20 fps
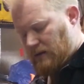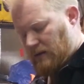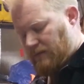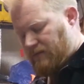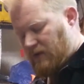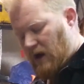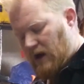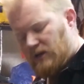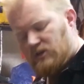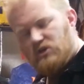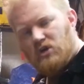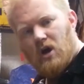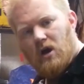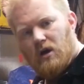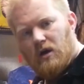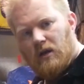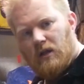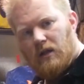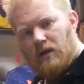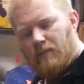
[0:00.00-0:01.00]
kind of
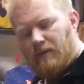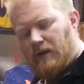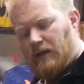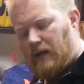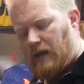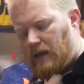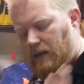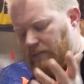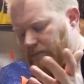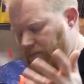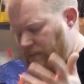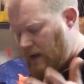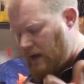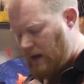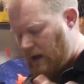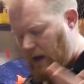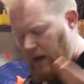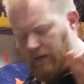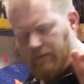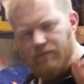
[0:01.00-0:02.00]
started a little bit again,
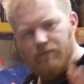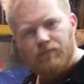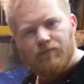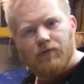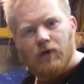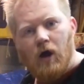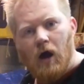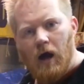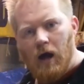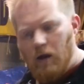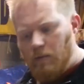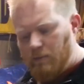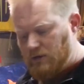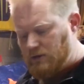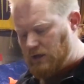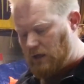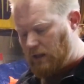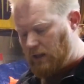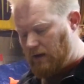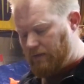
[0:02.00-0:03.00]
and I forgot how
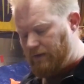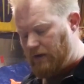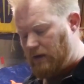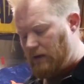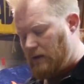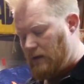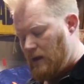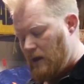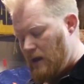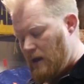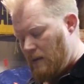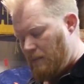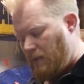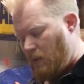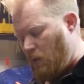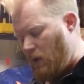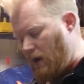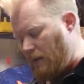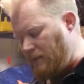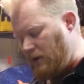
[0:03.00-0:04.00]
much I love it. But
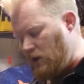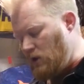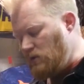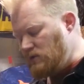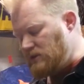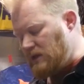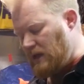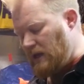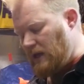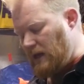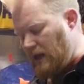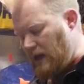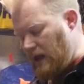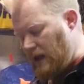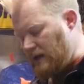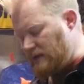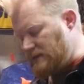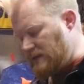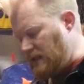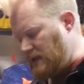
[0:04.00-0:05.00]
what I'm using
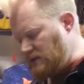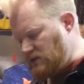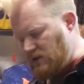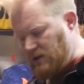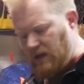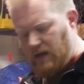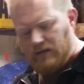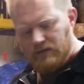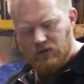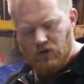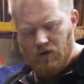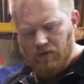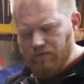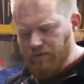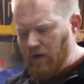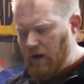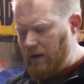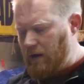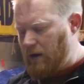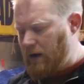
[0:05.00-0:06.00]
is, and these are things you can
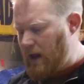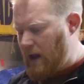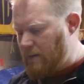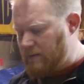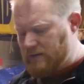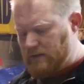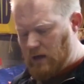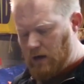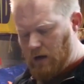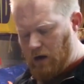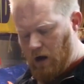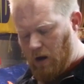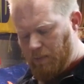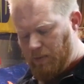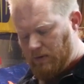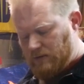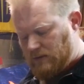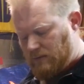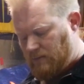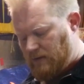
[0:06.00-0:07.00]
find on Amazon, and I'll
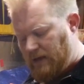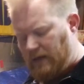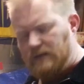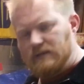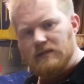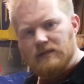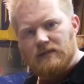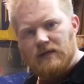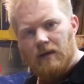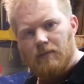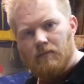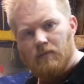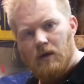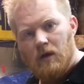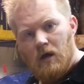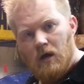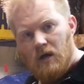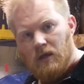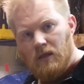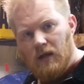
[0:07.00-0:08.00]
put some links to some
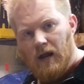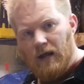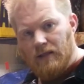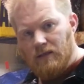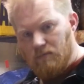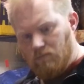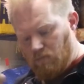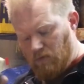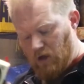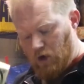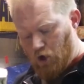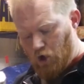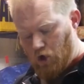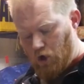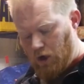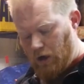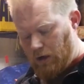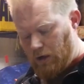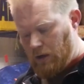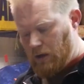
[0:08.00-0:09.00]
that are
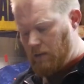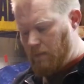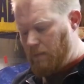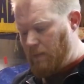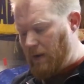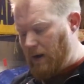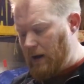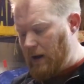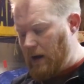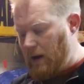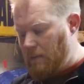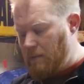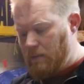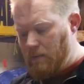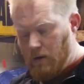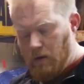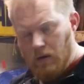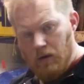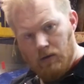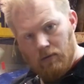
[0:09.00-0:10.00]
good. But a
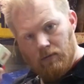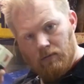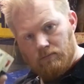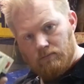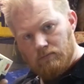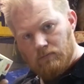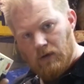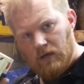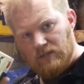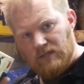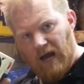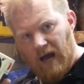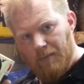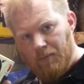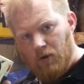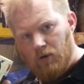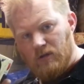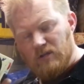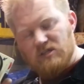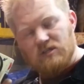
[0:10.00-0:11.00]

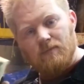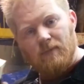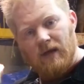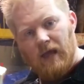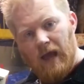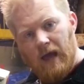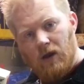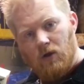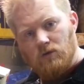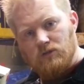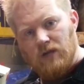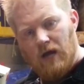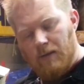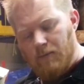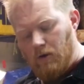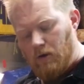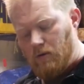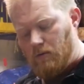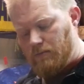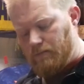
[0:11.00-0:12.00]
timer. This is a mechanical
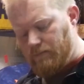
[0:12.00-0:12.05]
timer,